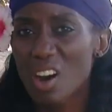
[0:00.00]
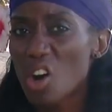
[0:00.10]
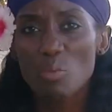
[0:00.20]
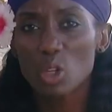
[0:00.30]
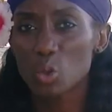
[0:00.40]

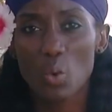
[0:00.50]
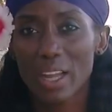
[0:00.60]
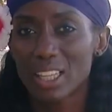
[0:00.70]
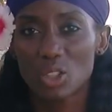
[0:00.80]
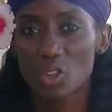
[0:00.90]
almost
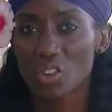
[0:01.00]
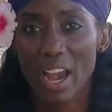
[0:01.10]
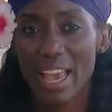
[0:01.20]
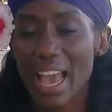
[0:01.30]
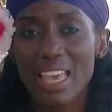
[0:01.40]
wanting to
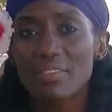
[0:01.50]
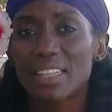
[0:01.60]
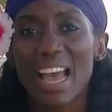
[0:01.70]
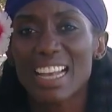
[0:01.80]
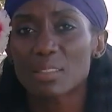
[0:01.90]
cry. I
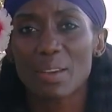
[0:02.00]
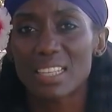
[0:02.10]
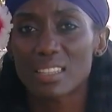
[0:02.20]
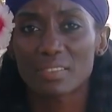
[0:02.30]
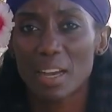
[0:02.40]
even asked
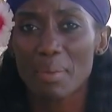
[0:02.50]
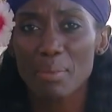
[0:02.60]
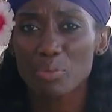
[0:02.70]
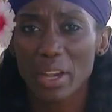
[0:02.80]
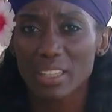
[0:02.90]
myself, am
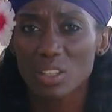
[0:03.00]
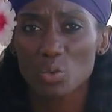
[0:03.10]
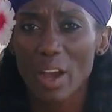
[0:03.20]
I pregnant?